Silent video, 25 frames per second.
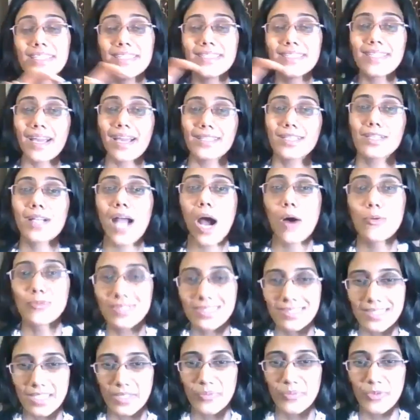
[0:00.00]
the entire
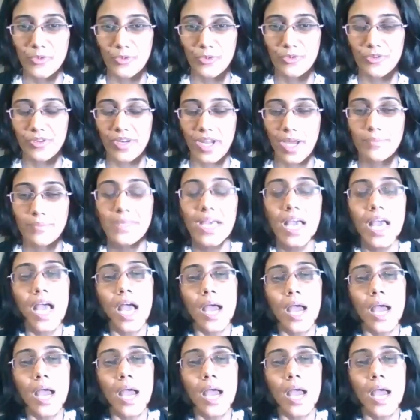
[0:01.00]
counseling program.